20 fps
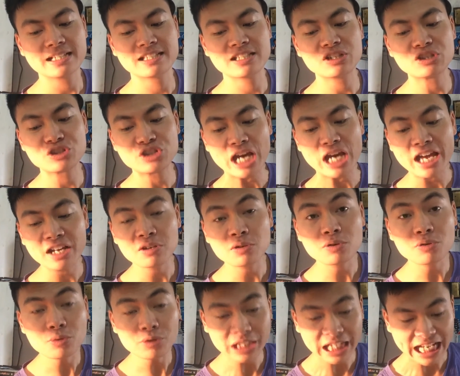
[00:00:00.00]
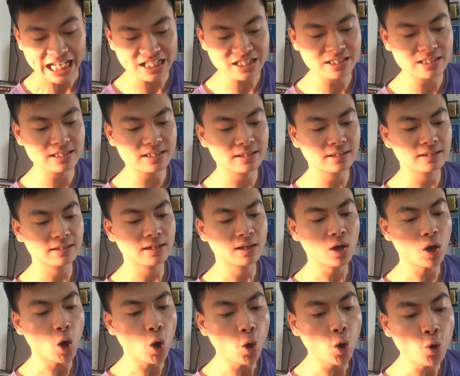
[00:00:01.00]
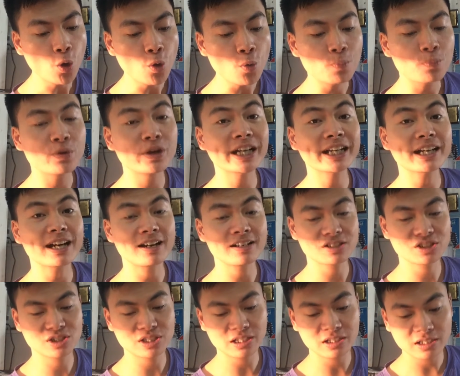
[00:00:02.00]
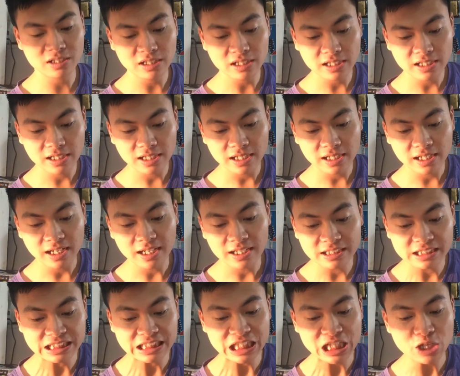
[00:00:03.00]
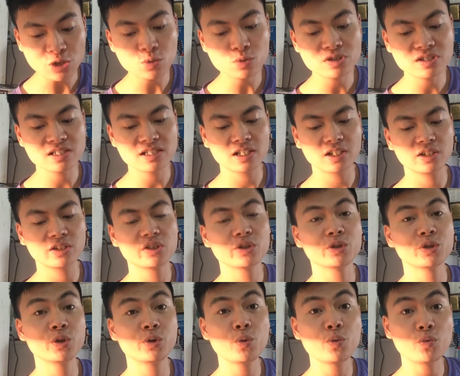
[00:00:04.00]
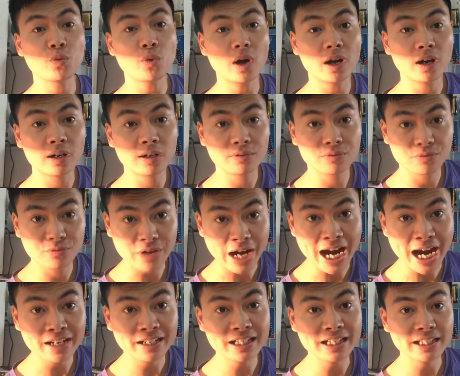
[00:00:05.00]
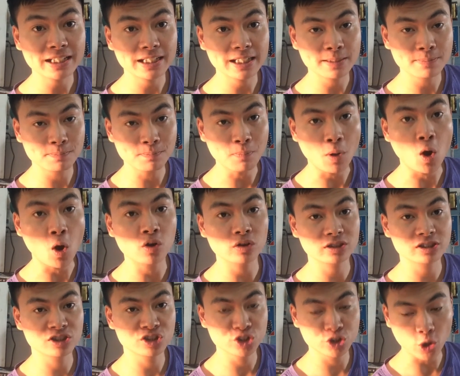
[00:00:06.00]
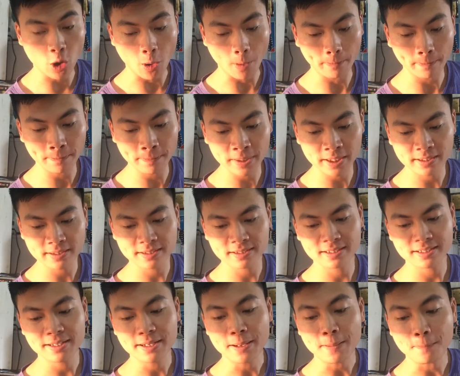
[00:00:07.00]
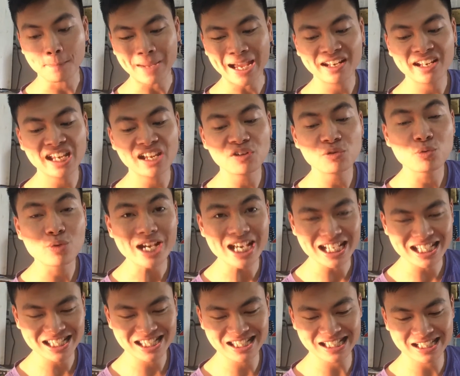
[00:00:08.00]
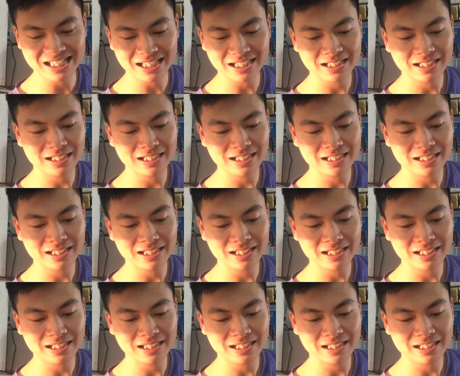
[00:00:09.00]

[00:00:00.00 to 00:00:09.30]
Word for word: The journalists who bring us the news do a very important job. Many risk